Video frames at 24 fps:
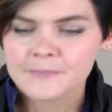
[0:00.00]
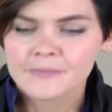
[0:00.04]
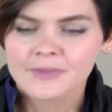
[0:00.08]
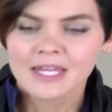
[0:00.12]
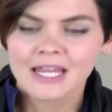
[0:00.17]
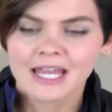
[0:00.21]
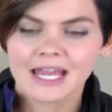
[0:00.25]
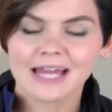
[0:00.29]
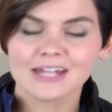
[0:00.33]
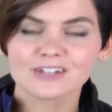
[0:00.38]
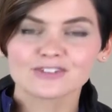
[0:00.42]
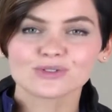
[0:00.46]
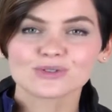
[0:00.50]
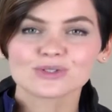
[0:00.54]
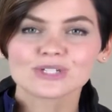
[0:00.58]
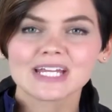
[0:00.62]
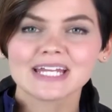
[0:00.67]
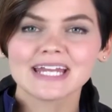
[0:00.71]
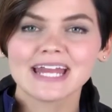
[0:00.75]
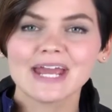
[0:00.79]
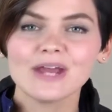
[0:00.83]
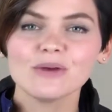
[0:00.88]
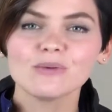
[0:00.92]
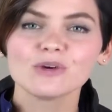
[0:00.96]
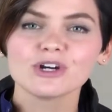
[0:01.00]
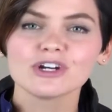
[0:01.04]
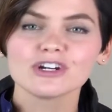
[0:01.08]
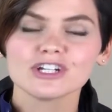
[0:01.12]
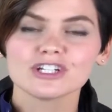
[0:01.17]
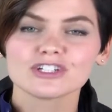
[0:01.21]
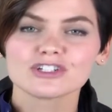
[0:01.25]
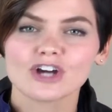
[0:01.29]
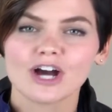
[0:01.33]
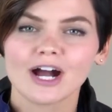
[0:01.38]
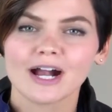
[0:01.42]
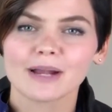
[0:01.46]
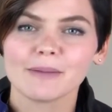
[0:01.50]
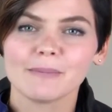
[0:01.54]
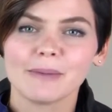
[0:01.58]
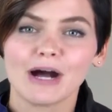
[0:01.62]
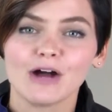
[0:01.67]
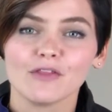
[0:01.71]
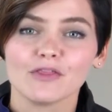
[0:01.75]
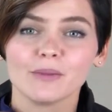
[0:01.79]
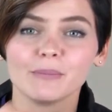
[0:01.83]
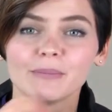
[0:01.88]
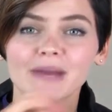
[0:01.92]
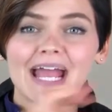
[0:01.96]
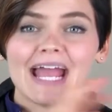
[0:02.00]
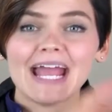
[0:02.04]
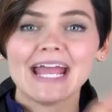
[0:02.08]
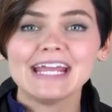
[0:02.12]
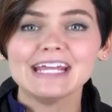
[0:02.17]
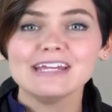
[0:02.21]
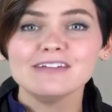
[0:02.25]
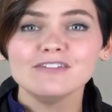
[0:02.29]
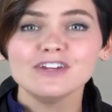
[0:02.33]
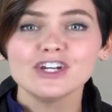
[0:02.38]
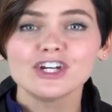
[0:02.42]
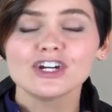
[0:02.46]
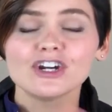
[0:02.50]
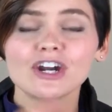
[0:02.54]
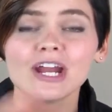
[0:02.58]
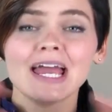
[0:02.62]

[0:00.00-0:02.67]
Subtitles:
And so today we're going to talk about the behavior